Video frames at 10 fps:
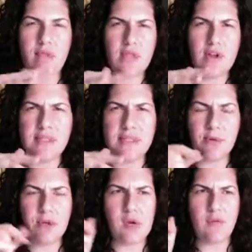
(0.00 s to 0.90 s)
there's some
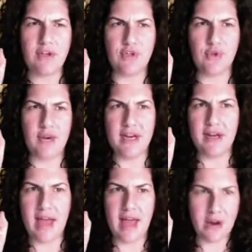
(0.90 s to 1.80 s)
Mercury
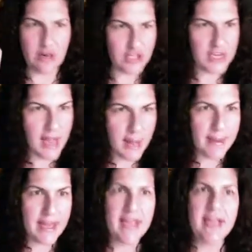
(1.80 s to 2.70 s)
retrograde energy
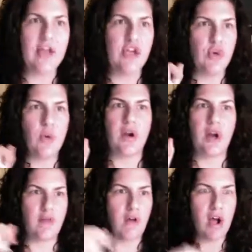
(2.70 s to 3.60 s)
happening, you are
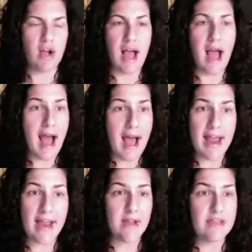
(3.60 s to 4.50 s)
not wrong.
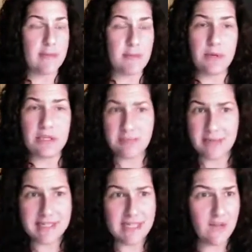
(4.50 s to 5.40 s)
I double booked
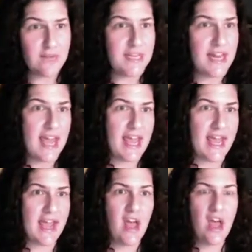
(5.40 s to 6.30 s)
myself
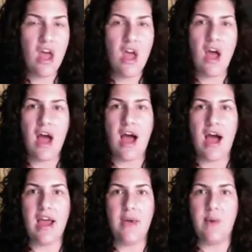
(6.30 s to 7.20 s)
today.
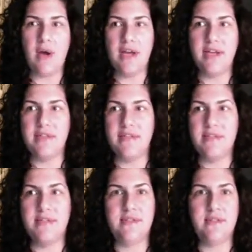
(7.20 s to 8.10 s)
I
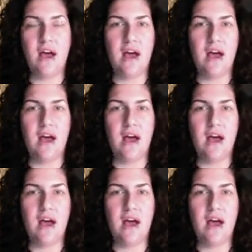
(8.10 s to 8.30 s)
was,